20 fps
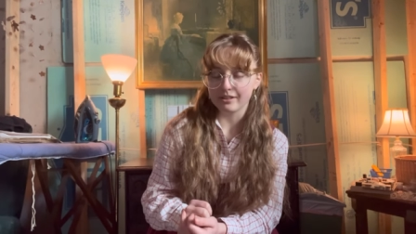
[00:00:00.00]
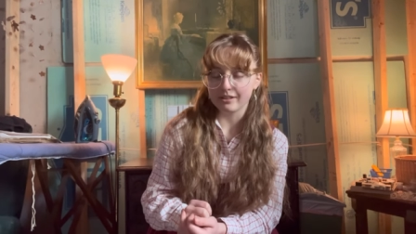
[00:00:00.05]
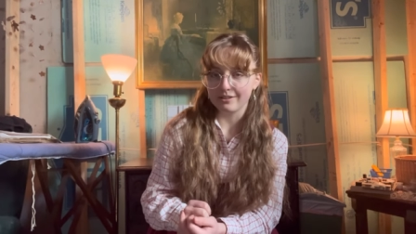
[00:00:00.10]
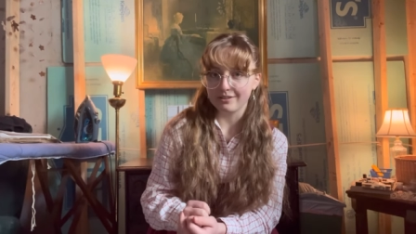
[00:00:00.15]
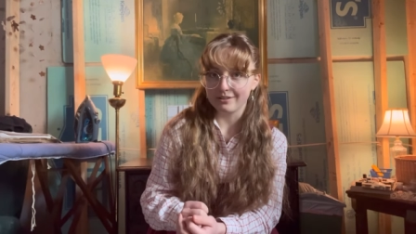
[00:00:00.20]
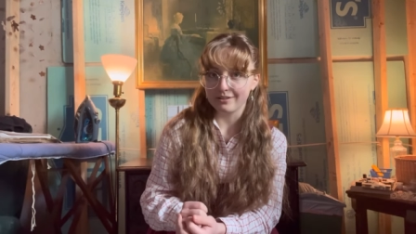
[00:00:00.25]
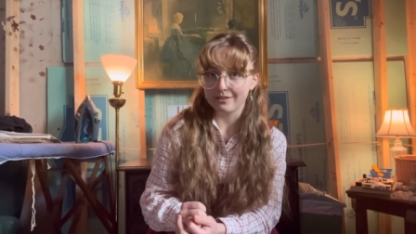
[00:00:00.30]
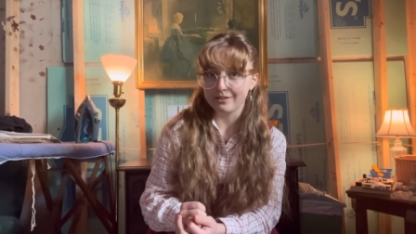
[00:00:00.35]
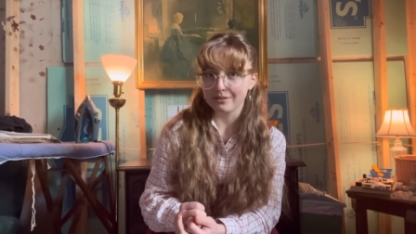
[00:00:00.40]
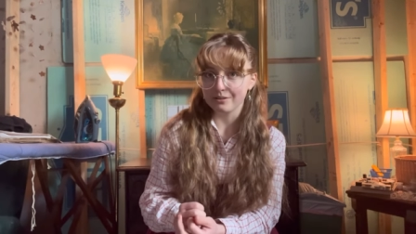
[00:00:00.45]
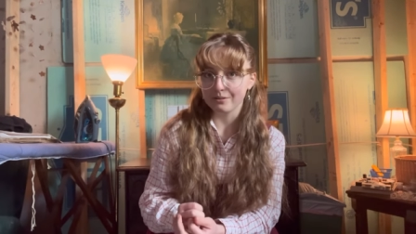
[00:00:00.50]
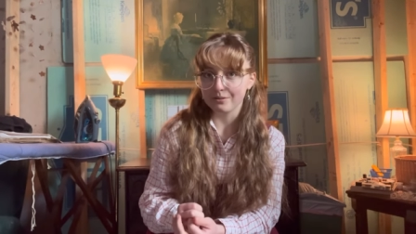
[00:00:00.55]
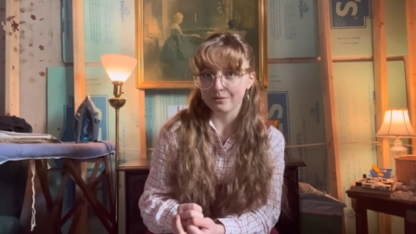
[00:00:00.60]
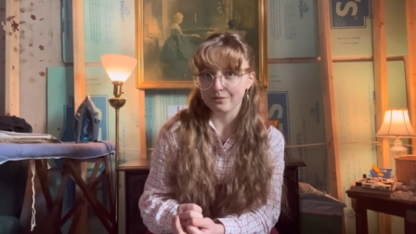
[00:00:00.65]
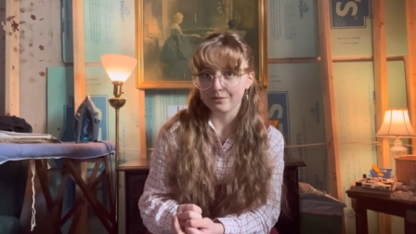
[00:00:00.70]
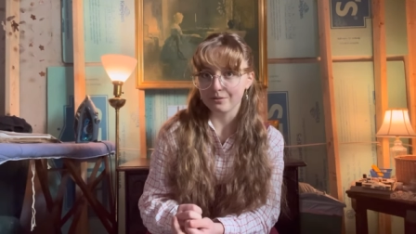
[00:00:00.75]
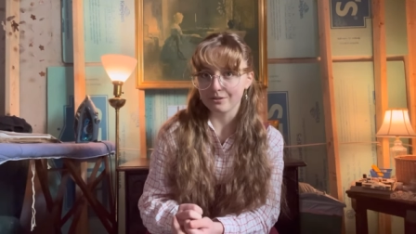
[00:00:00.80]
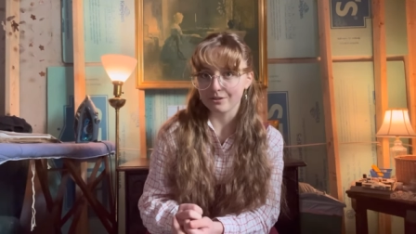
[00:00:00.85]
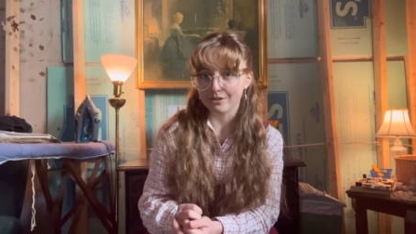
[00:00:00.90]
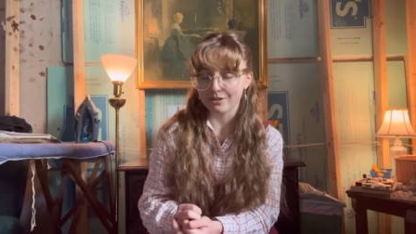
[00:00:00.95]
going
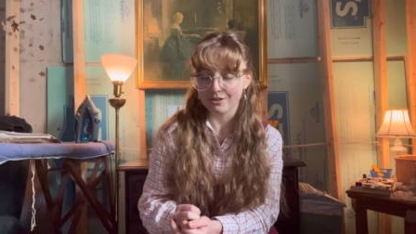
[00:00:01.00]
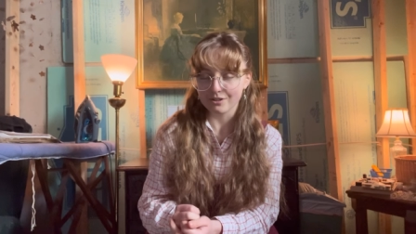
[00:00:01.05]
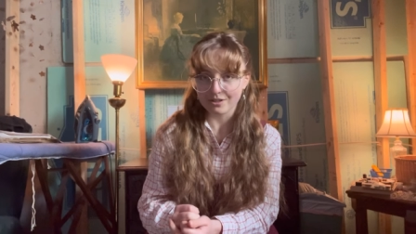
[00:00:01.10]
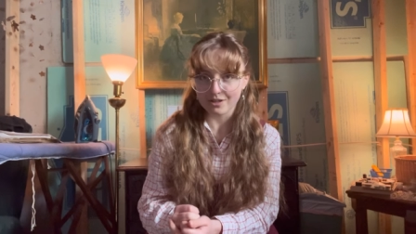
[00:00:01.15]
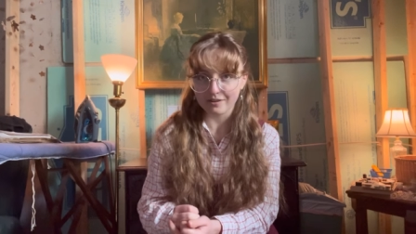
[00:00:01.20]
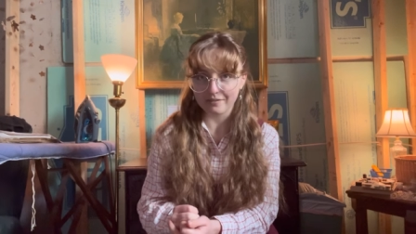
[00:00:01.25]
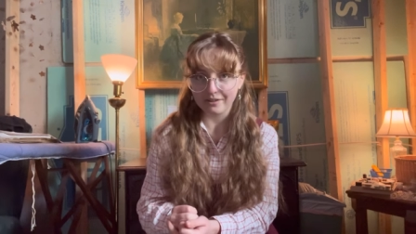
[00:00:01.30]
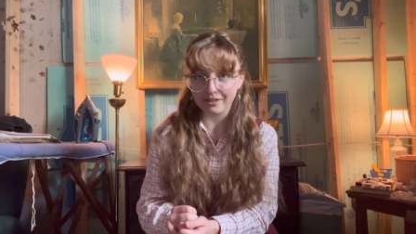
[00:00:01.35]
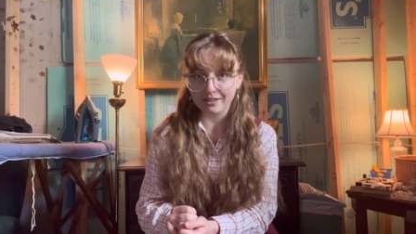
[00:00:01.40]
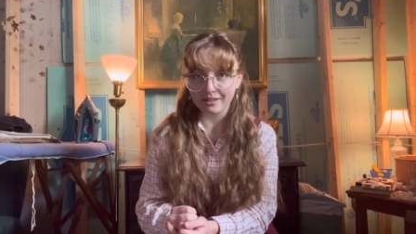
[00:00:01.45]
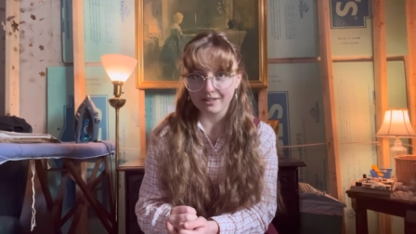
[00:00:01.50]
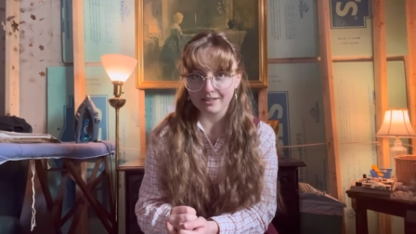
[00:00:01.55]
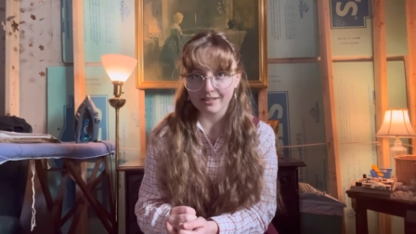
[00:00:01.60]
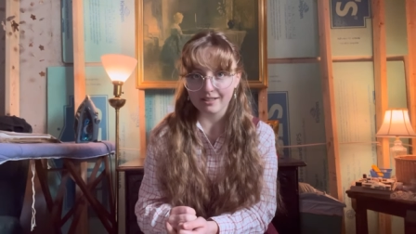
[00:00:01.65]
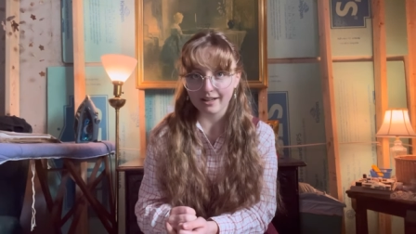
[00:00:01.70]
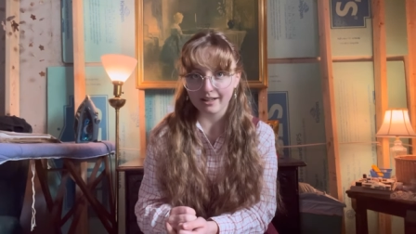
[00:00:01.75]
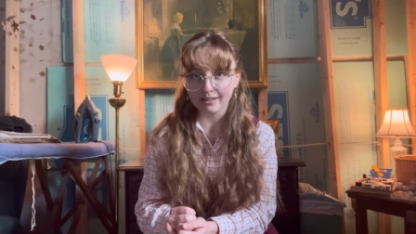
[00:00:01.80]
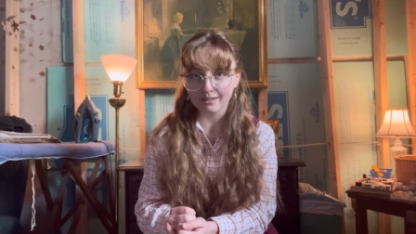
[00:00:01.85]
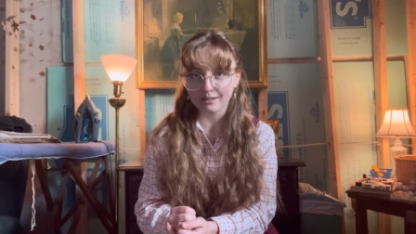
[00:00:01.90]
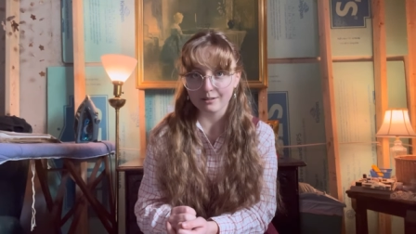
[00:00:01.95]
to serge everything
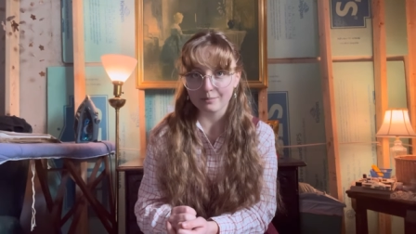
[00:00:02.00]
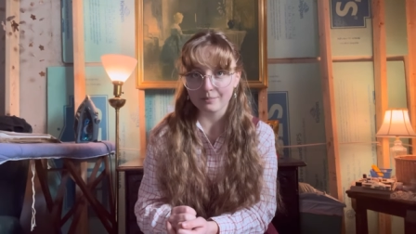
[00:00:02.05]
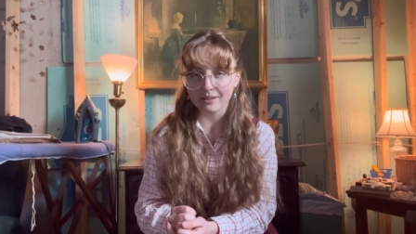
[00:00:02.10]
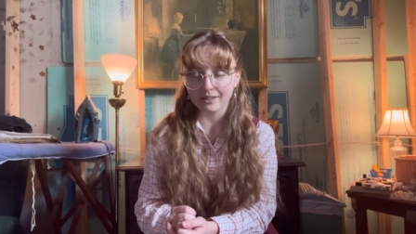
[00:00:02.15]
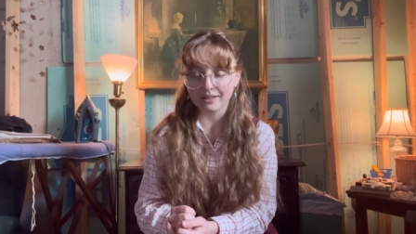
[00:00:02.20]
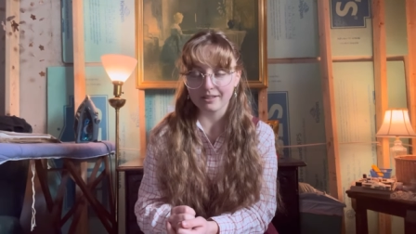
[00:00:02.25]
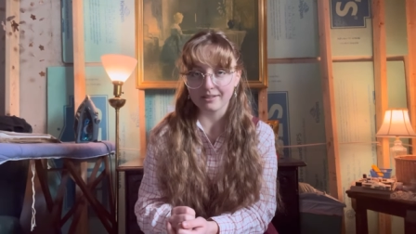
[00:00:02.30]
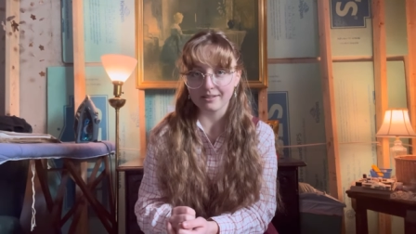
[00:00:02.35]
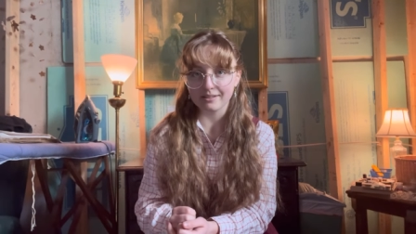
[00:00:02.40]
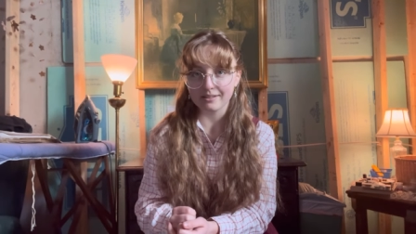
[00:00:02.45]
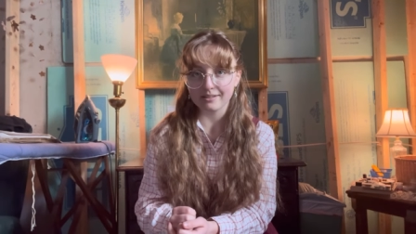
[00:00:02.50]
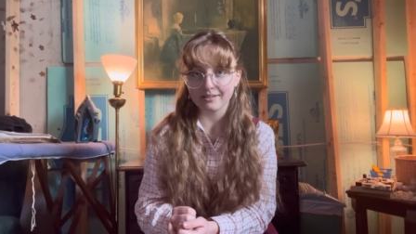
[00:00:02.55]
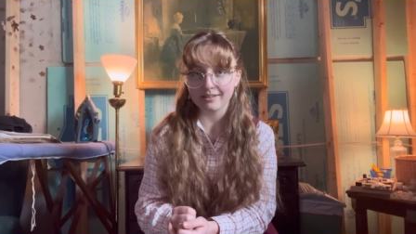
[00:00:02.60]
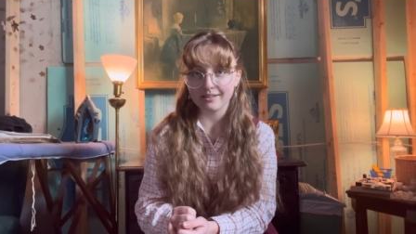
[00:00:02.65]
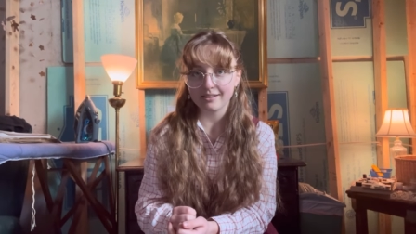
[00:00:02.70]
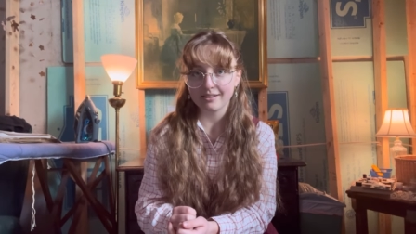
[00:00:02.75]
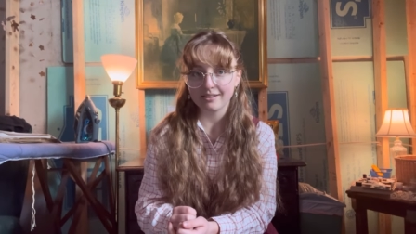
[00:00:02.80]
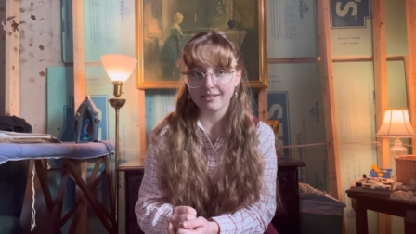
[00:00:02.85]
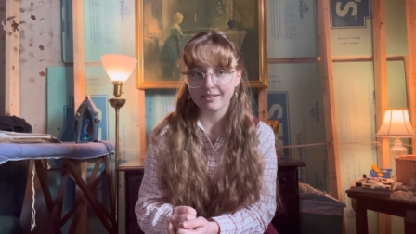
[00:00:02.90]
together because